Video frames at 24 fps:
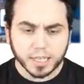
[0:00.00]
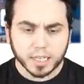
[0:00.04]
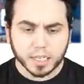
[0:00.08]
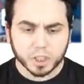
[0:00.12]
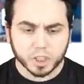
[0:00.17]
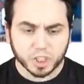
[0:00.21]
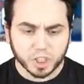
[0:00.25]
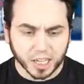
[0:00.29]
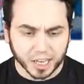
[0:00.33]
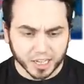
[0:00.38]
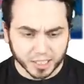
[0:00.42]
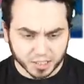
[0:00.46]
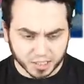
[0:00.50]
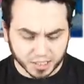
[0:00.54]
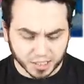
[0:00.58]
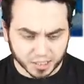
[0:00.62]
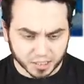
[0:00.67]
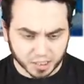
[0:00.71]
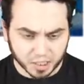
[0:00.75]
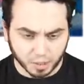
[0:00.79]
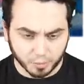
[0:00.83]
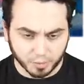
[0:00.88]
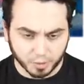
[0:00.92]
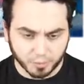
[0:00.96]
Genesect
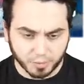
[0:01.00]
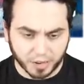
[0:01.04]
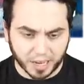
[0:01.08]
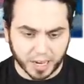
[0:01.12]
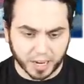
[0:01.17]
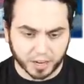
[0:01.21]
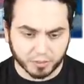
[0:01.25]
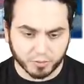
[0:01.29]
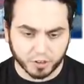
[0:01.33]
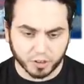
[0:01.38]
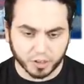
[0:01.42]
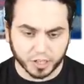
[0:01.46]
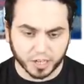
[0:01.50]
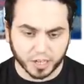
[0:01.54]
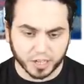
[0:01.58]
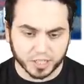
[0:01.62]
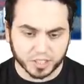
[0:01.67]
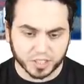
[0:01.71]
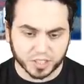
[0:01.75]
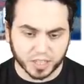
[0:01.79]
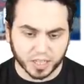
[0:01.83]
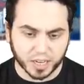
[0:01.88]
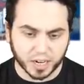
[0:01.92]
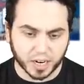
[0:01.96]
coming back. Very nice
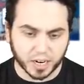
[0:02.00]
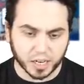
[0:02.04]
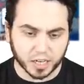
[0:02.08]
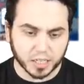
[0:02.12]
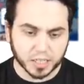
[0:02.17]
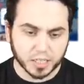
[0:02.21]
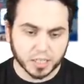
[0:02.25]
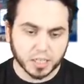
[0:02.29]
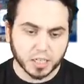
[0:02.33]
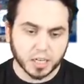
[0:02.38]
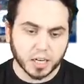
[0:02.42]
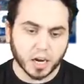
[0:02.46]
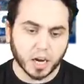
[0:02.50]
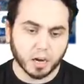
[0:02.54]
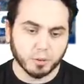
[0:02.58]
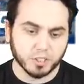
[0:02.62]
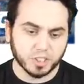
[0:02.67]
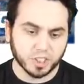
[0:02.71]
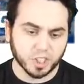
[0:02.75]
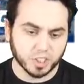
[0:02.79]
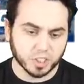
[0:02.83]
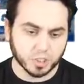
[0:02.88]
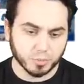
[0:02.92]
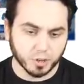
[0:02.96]
there. Uh, we
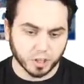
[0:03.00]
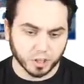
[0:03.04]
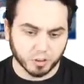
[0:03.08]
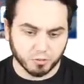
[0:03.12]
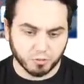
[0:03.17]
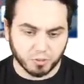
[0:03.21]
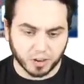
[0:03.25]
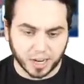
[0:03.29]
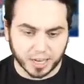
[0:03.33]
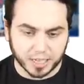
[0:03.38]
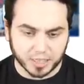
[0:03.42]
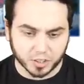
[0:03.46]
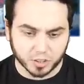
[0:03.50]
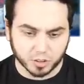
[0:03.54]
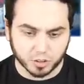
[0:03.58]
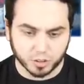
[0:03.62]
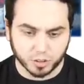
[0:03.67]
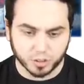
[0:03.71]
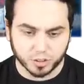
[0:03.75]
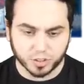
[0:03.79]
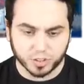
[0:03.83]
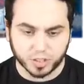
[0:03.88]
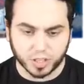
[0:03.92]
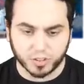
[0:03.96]
see some other
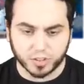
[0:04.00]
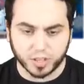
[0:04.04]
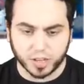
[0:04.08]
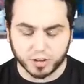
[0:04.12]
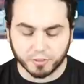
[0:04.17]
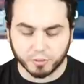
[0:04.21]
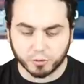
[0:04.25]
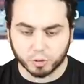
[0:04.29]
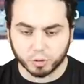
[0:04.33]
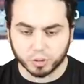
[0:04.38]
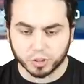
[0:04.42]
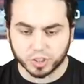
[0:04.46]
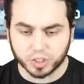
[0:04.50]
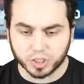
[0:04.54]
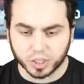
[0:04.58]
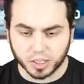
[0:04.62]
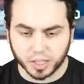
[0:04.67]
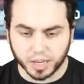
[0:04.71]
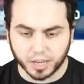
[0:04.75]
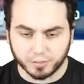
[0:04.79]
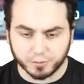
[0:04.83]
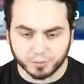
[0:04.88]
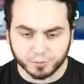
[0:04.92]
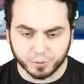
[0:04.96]
fossils. And then, of course, the
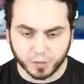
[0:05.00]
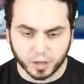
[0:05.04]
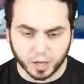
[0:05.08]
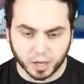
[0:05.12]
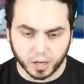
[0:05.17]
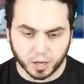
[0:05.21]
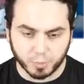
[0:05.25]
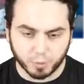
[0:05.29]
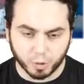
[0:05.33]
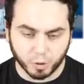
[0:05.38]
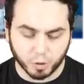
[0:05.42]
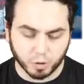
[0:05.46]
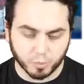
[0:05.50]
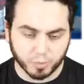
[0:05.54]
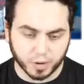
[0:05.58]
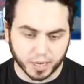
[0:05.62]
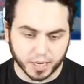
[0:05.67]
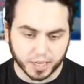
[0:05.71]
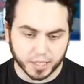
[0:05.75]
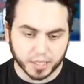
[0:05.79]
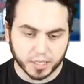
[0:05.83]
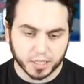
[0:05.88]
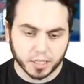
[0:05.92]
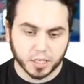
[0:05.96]
life uh, Pokemon,
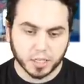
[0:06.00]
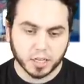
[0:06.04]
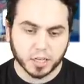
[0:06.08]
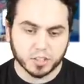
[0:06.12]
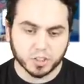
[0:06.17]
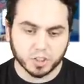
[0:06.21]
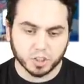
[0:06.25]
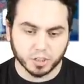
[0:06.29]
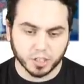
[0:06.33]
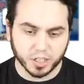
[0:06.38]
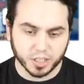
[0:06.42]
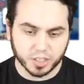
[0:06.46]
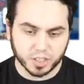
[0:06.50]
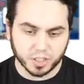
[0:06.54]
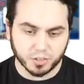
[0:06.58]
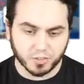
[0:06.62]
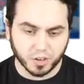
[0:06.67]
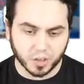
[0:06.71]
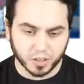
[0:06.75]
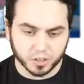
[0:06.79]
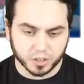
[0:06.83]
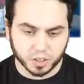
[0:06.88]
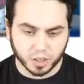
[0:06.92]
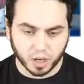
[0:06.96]
Xerneas,
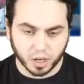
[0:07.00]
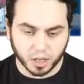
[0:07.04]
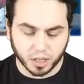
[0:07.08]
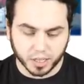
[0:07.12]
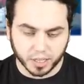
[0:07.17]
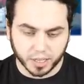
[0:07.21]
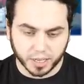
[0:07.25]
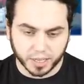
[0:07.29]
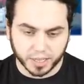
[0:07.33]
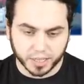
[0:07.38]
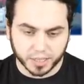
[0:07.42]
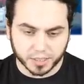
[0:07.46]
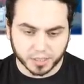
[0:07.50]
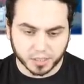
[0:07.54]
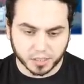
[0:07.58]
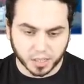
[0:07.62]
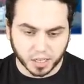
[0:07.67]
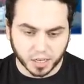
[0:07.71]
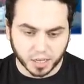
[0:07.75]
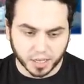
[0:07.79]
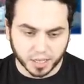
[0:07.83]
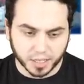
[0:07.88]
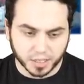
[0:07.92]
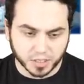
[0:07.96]
Yveltal, and,
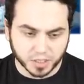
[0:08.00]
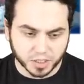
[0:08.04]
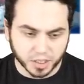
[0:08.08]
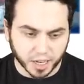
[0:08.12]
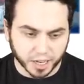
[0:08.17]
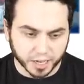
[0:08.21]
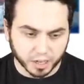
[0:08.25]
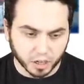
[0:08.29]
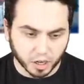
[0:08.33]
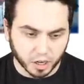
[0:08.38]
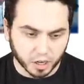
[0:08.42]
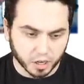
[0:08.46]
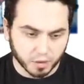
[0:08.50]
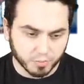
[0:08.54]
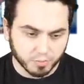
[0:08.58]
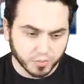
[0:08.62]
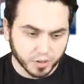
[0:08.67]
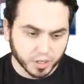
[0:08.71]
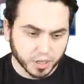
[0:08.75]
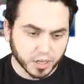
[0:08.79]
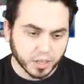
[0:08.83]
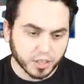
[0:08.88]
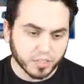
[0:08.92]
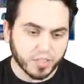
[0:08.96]
uh, and Zygarde.
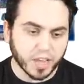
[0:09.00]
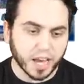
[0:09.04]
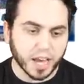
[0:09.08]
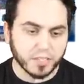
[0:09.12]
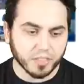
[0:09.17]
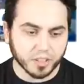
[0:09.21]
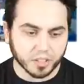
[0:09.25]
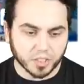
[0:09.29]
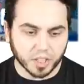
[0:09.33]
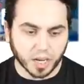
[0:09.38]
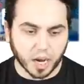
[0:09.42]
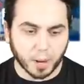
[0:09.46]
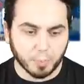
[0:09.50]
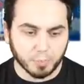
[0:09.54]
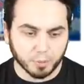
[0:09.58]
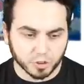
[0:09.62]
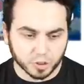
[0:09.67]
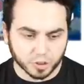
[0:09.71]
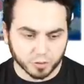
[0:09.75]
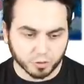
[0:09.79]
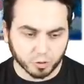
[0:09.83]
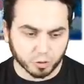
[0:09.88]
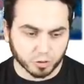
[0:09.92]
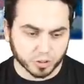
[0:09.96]
Then the Tapus,
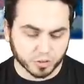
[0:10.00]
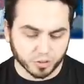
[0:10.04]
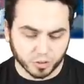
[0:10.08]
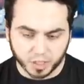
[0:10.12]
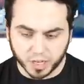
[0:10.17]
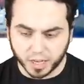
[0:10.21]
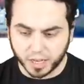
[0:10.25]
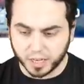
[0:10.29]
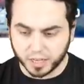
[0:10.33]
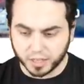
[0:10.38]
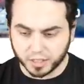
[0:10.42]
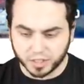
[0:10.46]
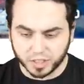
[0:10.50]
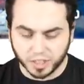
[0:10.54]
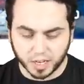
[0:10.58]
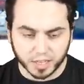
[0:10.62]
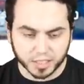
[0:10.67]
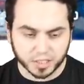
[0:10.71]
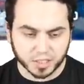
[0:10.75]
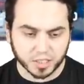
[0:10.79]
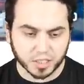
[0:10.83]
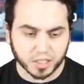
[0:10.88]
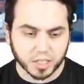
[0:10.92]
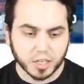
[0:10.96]
of course, Volcanion and
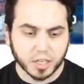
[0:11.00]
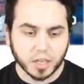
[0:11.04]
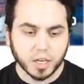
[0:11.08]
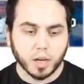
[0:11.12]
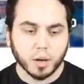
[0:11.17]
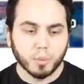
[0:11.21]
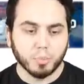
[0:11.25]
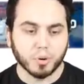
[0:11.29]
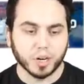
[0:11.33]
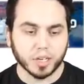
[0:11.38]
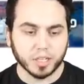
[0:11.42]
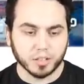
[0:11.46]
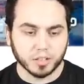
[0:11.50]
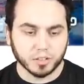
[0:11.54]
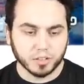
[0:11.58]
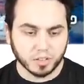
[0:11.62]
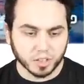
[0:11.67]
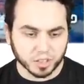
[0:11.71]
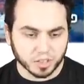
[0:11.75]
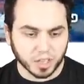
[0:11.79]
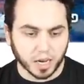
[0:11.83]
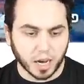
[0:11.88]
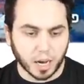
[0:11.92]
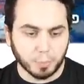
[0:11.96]
Deontay. But the
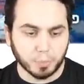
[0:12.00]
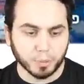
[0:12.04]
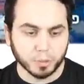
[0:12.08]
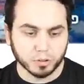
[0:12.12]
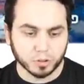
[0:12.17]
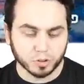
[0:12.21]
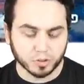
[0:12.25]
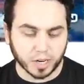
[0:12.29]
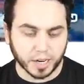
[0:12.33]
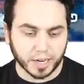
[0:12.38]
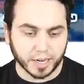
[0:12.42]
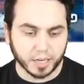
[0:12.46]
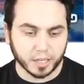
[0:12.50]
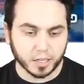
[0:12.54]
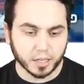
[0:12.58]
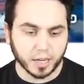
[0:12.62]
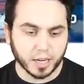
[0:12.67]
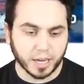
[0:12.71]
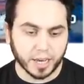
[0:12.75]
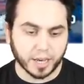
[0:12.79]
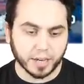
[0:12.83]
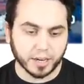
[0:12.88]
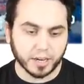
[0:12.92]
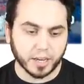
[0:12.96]
Tapus, right?
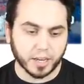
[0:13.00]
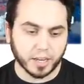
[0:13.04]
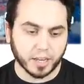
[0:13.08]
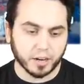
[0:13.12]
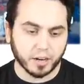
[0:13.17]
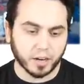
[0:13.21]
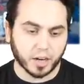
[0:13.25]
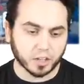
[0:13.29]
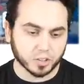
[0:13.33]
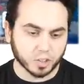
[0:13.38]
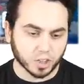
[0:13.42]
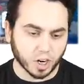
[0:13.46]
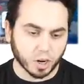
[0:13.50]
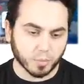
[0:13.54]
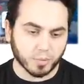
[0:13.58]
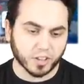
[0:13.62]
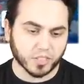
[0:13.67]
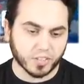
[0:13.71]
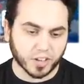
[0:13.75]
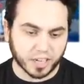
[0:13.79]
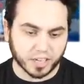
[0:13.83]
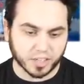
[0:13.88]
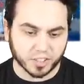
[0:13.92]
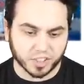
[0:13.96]
And, and I'll talk about
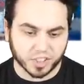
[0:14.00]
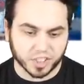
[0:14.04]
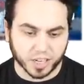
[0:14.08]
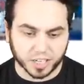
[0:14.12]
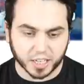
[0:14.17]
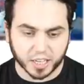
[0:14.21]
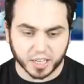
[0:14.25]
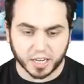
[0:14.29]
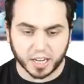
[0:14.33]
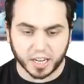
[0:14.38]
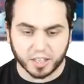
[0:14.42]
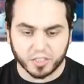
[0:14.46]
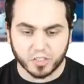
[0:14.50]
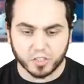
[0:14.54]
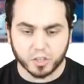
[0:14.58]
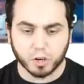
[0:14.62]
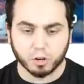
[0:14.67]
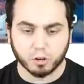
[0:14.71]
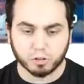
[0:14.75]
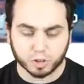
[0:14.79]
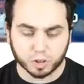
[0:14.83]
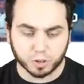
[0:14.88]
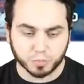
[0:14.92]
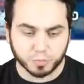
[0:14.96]
that in a second. And then the
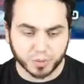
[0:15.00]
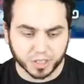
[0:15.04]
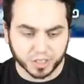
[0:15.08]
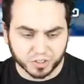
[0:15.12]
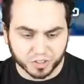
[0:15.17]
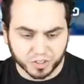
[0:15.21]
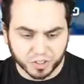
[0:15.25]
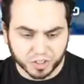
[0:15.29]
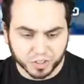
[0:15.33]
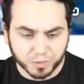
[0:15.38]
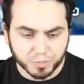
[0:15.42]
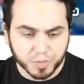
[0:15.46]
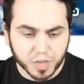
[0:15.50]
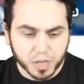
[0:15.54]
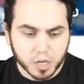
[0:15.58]
Ultra Beasts.